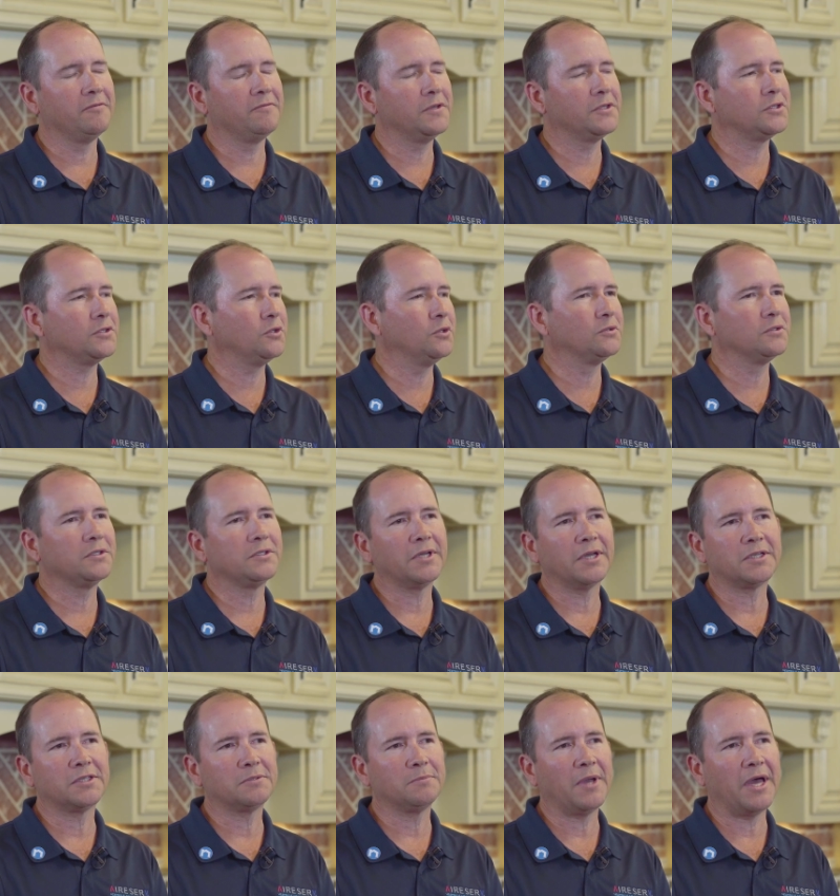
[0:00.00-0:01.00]
A visit usually
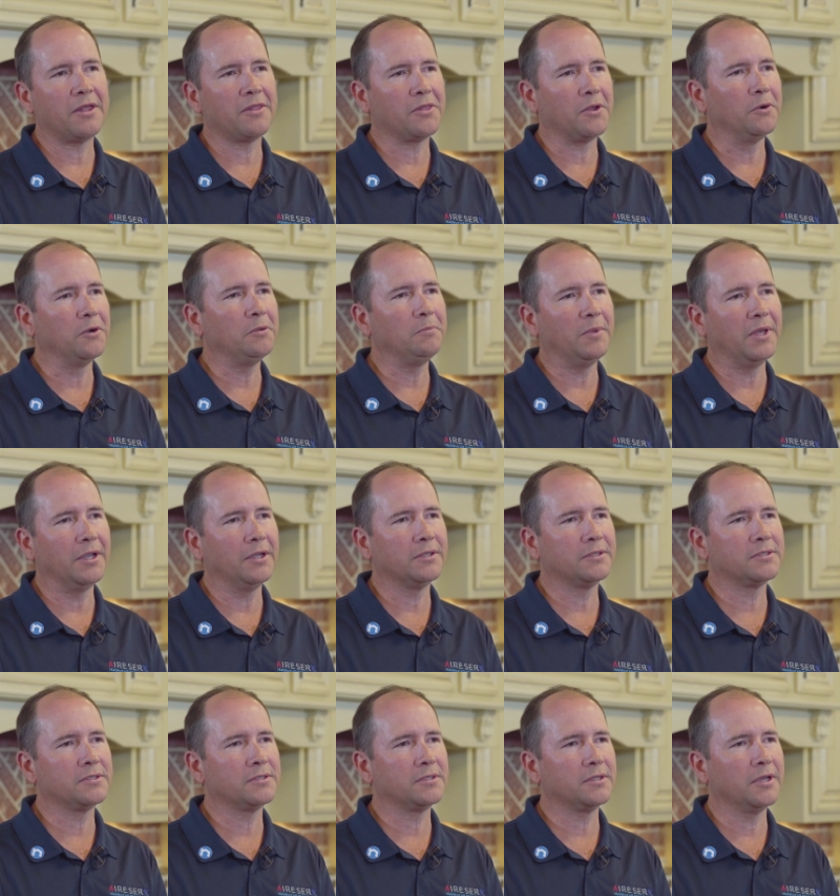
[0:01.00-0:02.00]
takes about 30
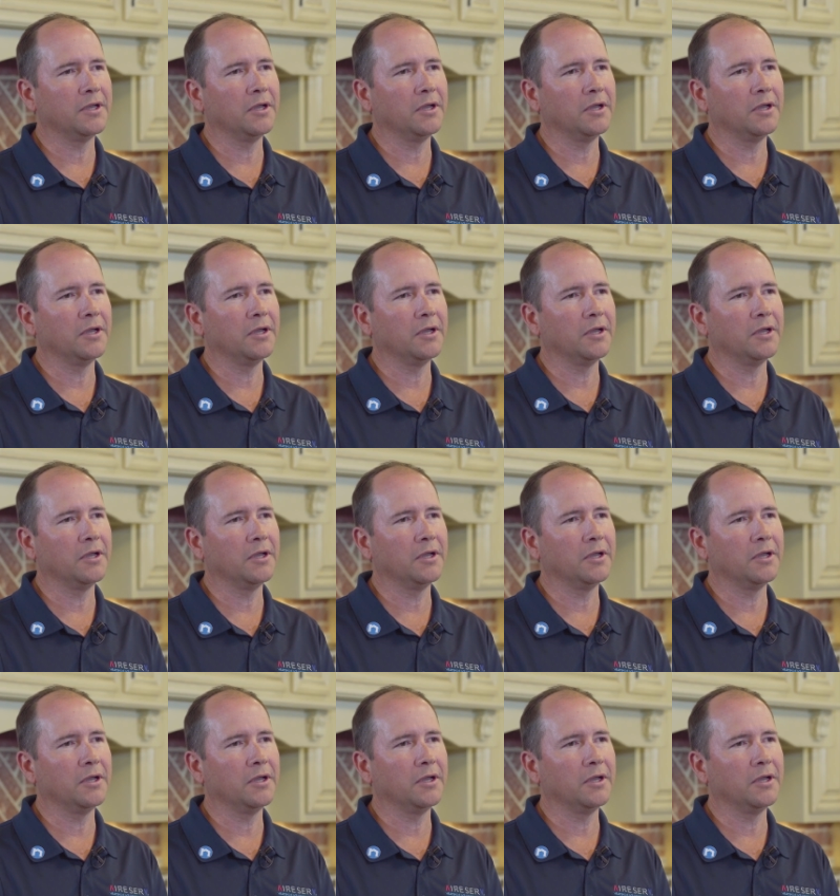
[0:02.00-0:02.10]
minutes.